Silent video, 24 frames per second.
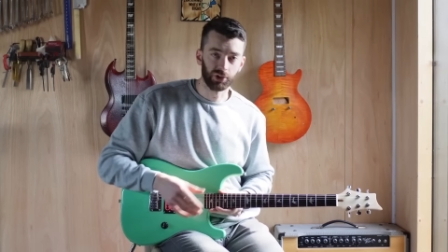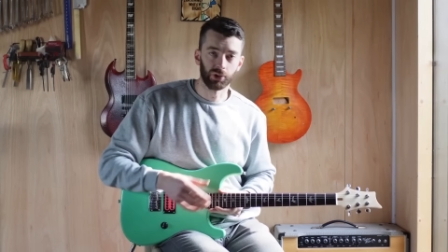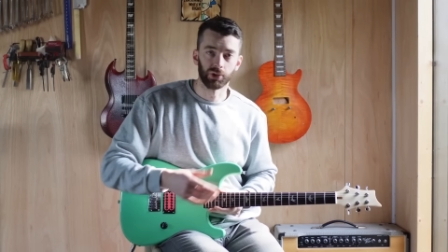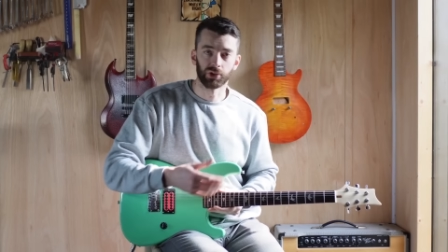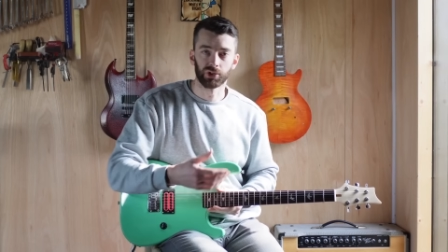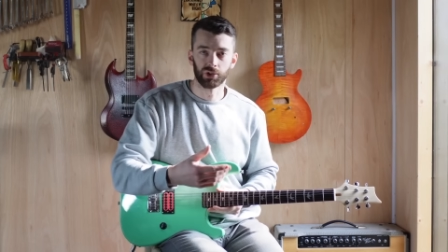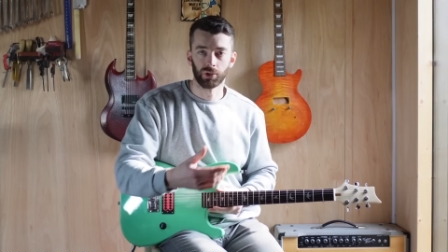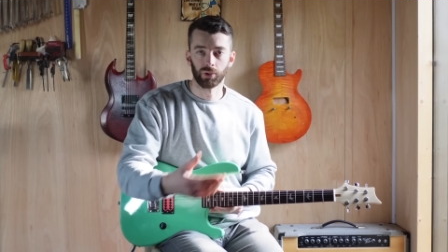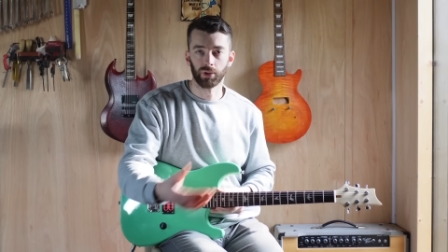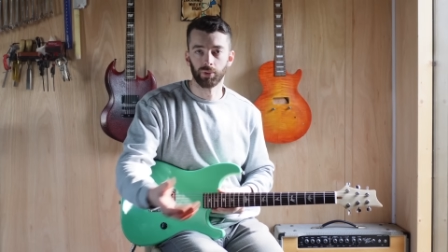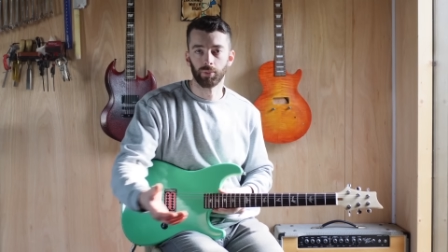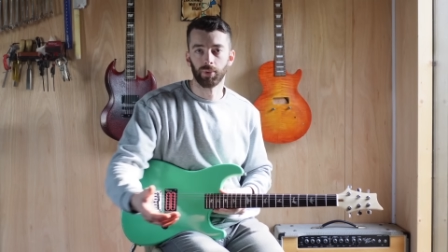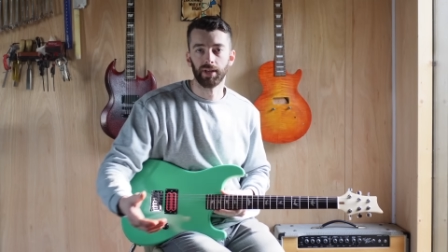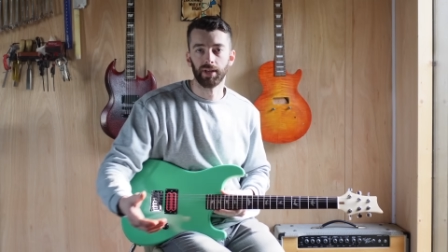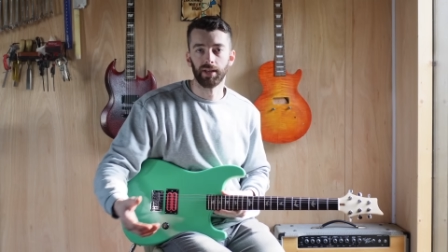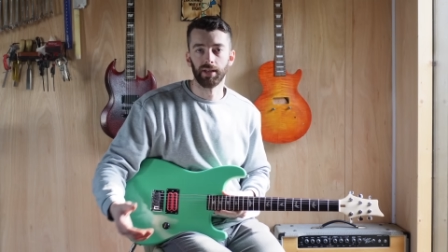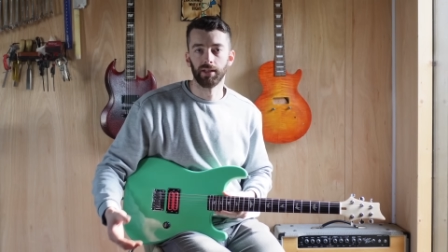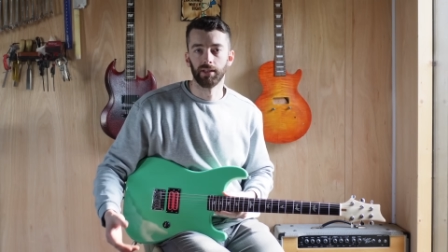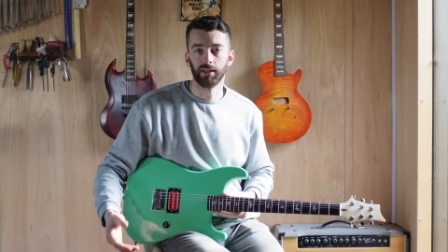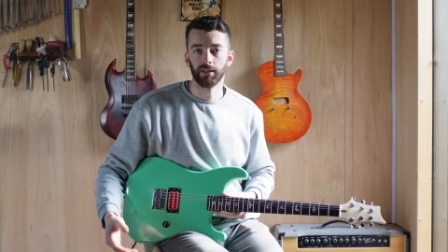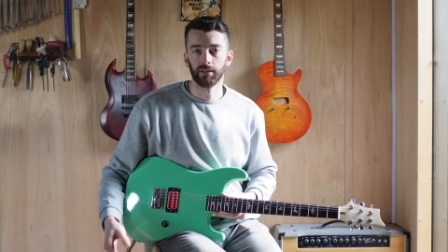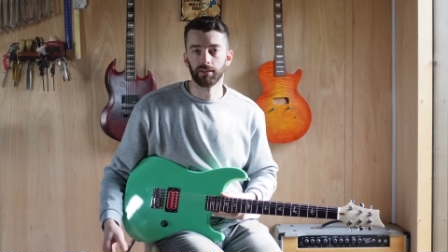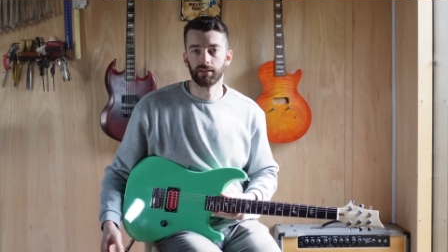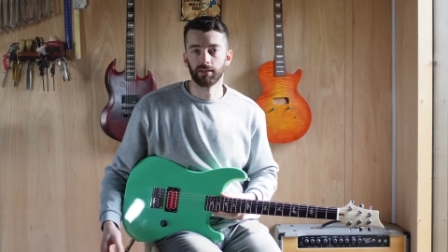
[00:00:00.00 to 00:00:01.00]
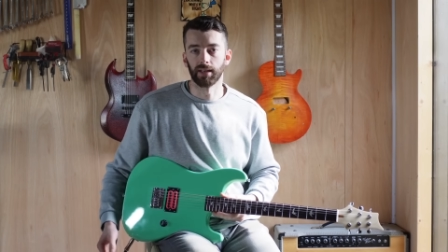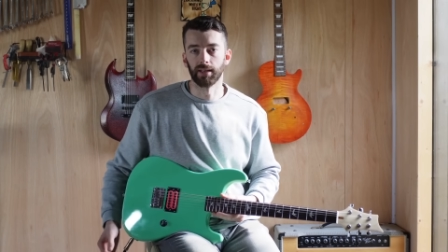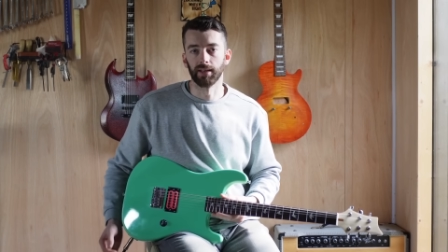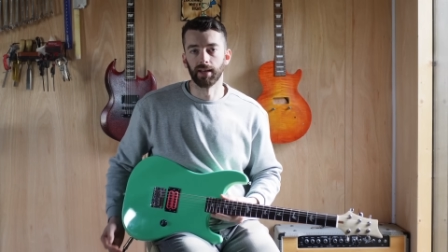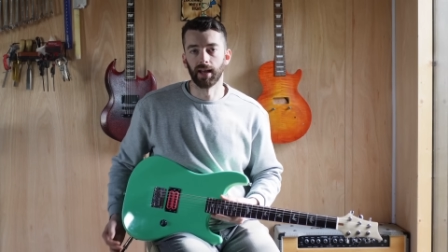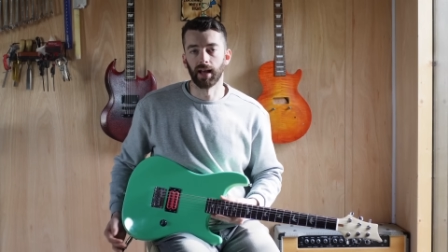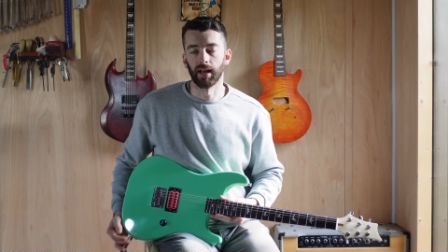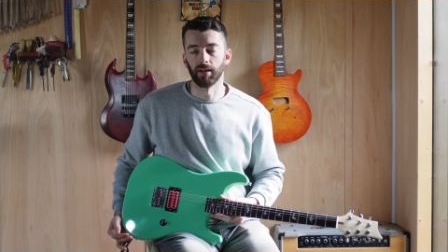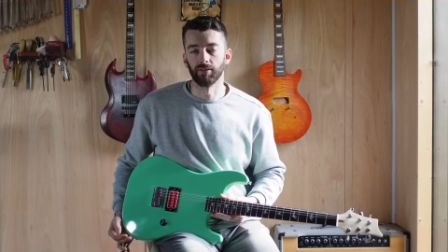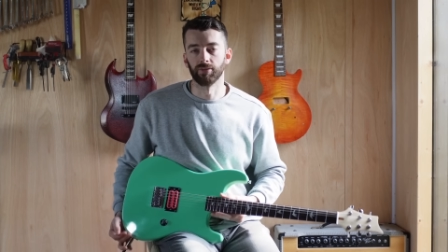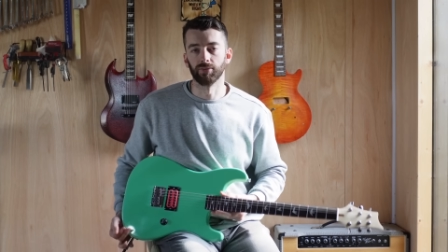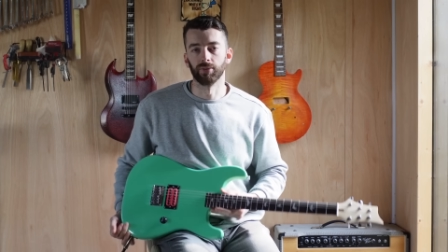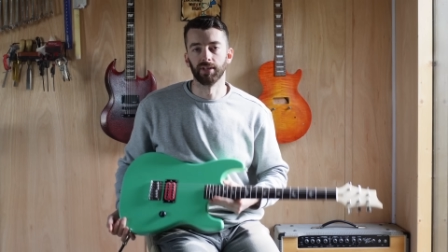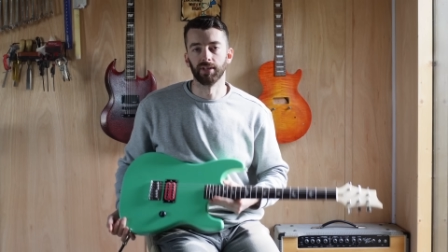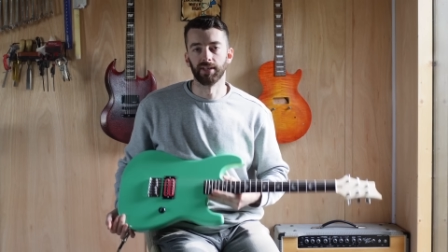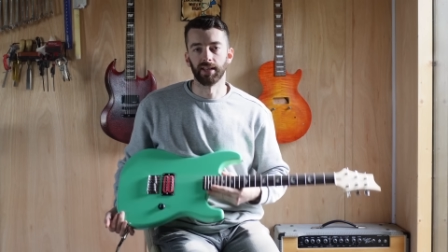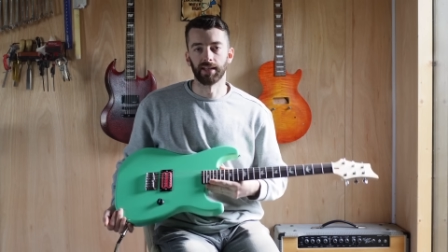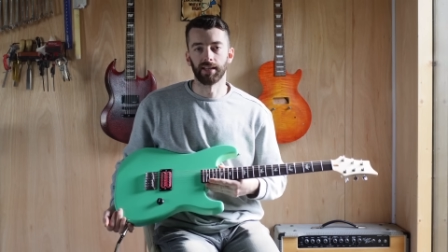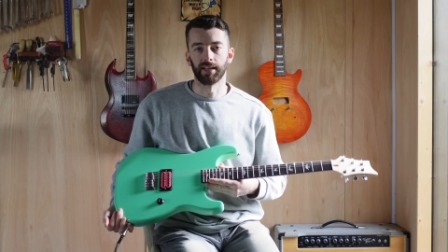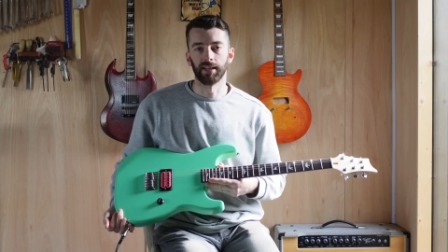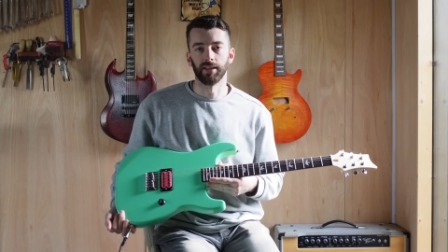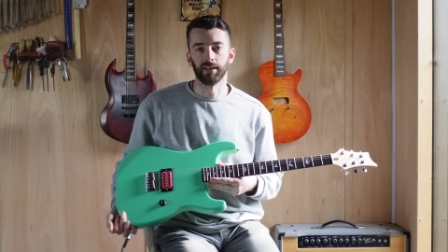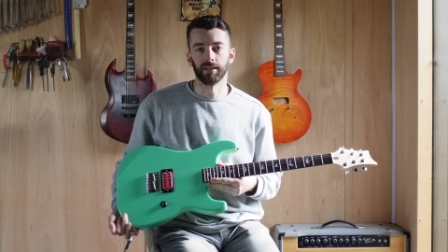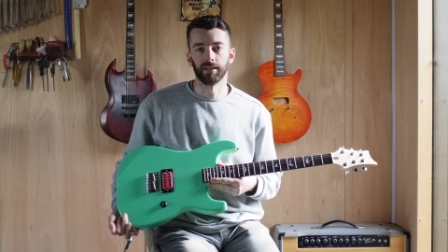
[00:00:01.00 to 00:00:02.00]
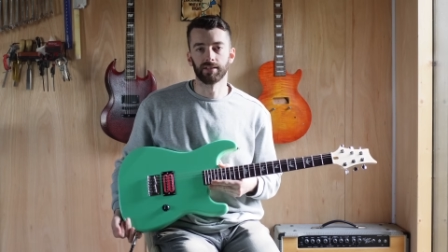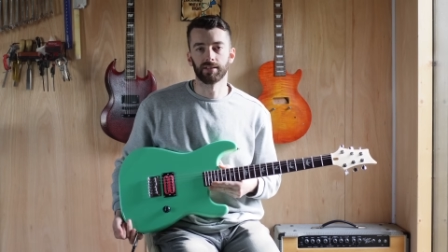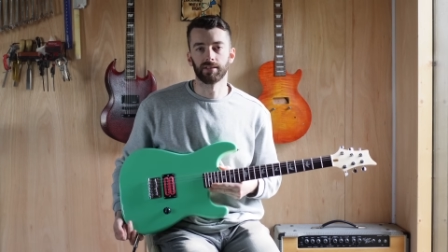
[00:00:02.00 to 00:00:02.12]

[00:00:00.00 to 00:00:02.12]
just so that we didn't have ridiculous